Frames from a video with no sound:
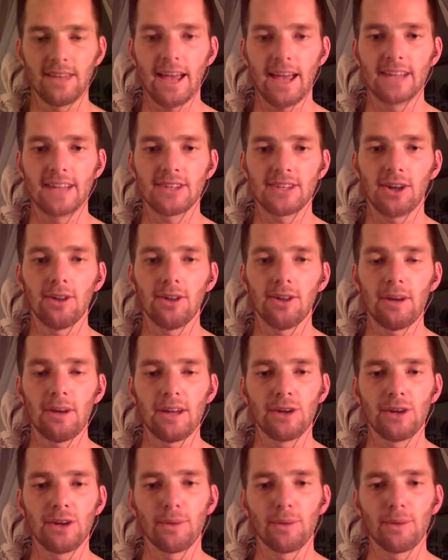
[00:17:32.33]
it's all about
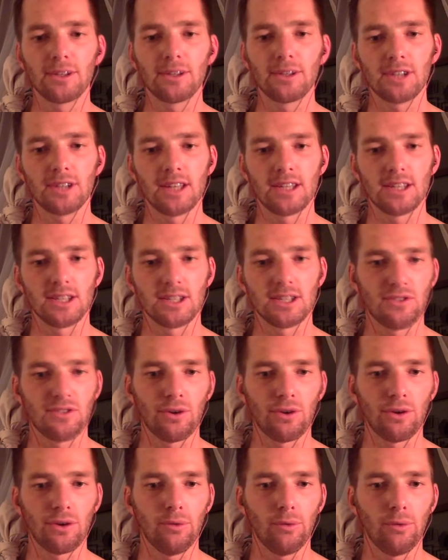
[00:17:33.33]
incremental changes.
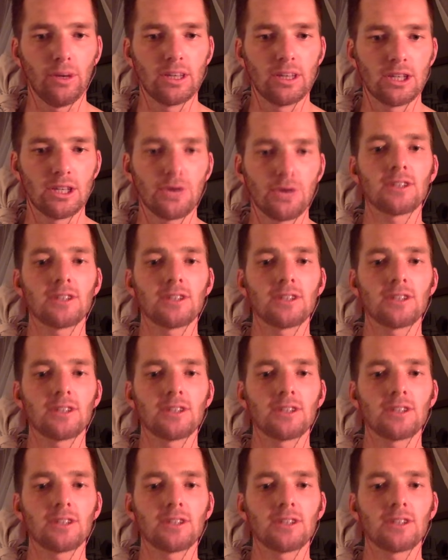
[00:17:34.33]
For when it's strength